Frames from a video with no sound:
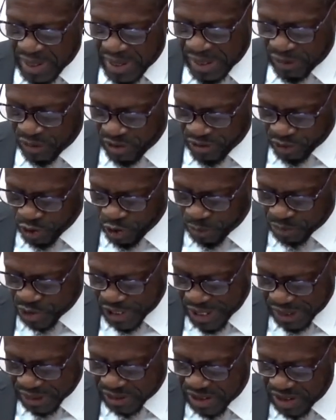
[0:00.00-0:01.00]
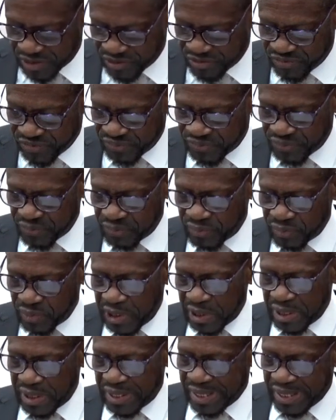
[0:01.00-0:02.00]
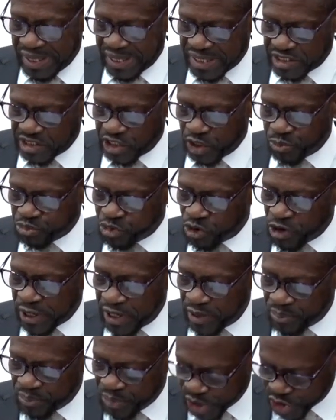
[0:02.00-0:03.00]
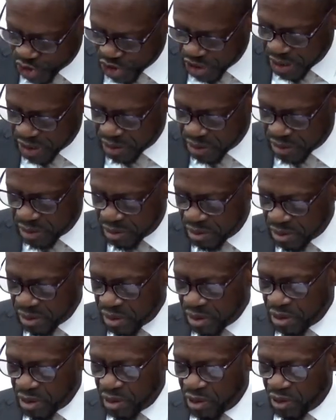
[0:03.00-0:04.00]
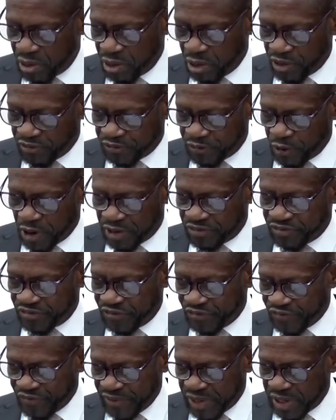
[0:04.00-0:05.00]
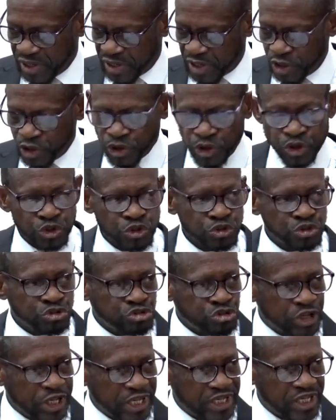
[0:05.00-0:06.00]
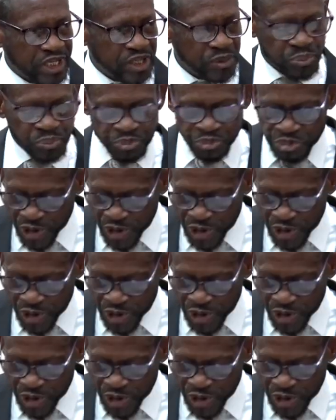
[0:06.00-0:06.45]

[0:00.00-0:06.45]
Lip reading: another objective is the prohibition of unfair trading